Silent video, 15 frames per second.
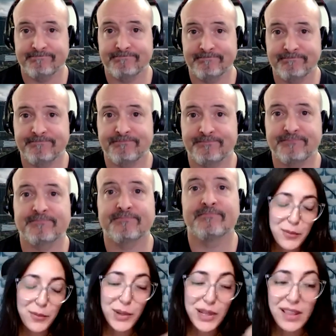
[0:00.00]
Yeah, I
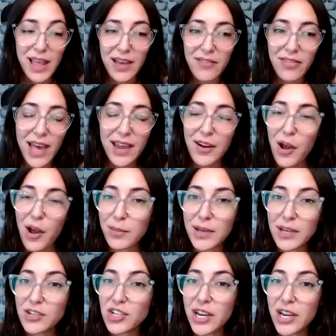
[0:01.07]
mean, we love that
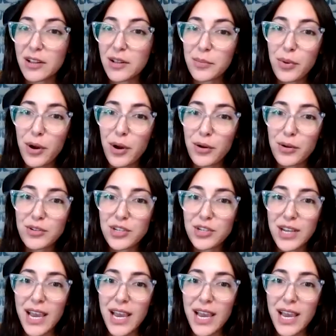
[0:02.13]
omni-channel approach. You